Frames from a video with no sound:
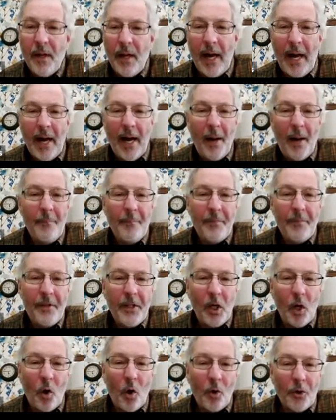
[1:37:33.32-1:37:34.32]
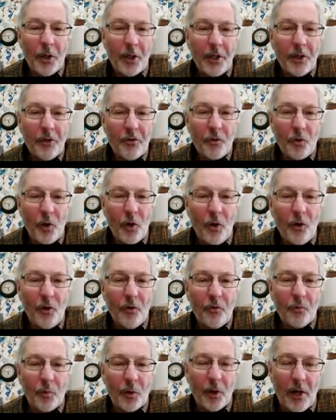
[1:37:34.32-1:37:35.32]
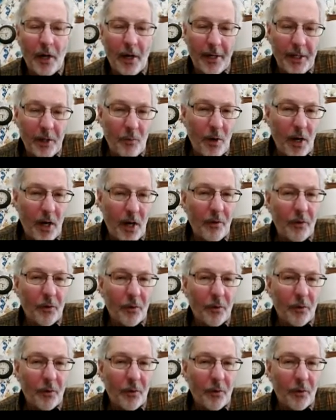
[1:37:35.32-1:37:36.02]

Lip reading: The older controls were Honeywell.